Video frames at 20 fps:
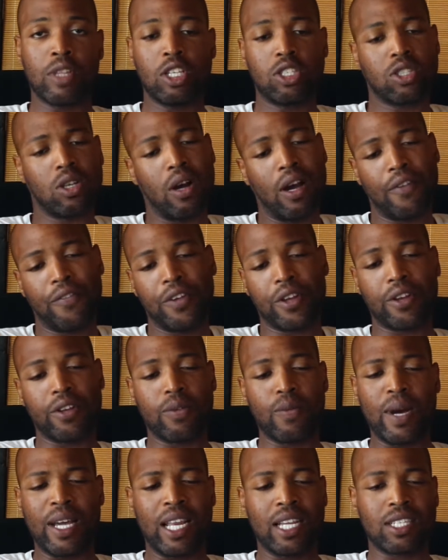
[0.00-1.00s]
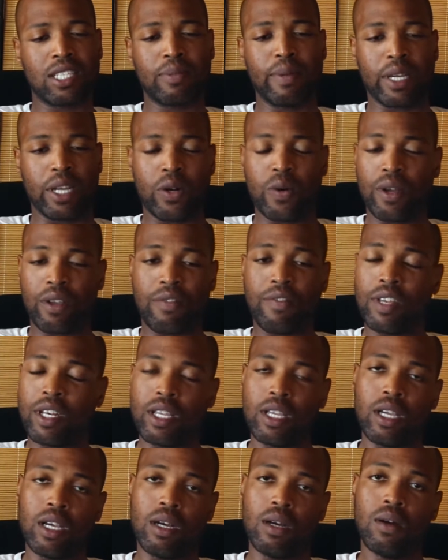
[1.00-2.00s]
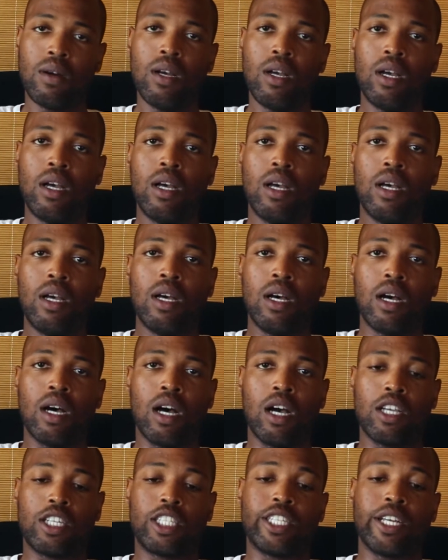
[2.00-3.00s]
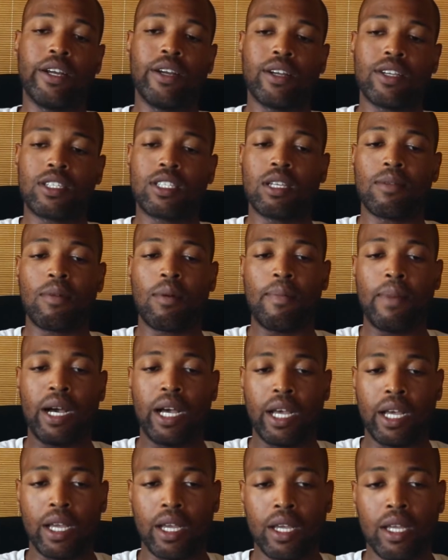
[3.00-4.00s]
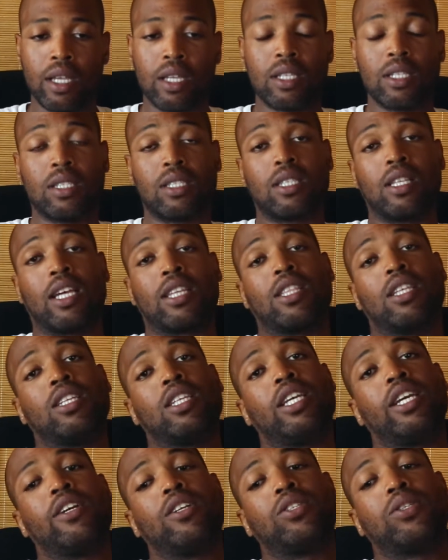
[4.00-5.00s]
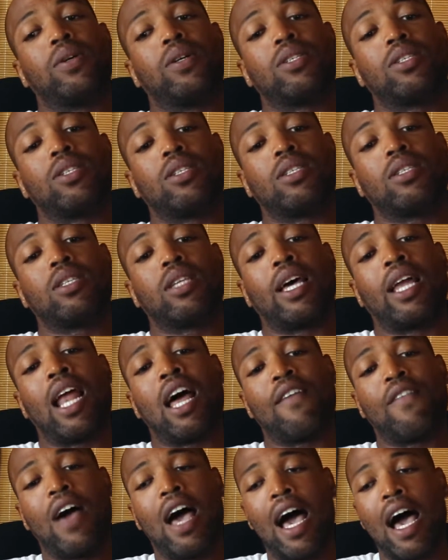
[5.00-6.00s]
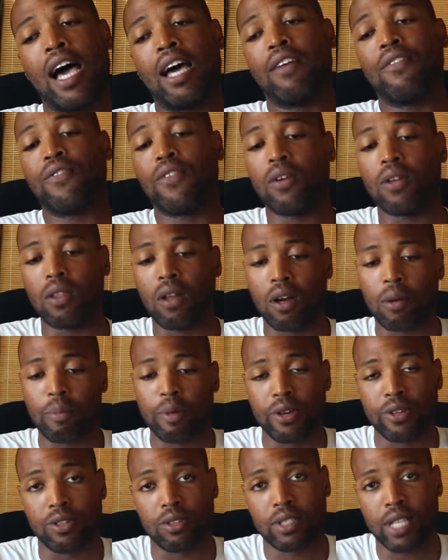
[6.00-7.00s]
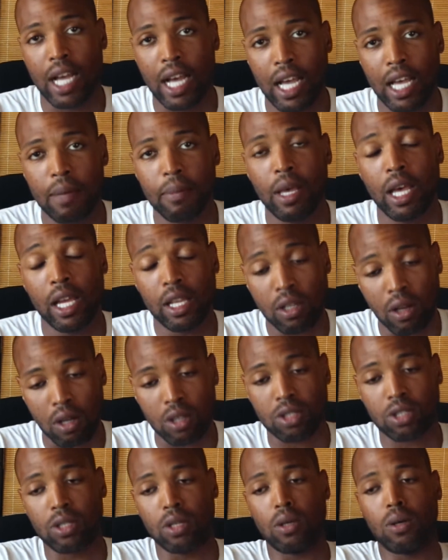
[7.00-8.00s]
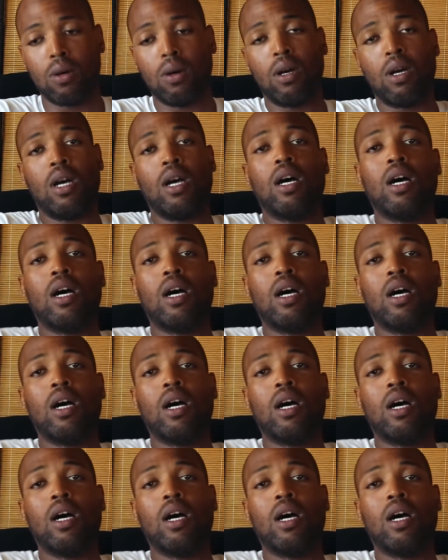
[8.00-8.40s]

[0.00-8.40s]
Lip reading: so I figured why not just make a quick video sharing some of my selected gear choices that I've had for long periods of time, and also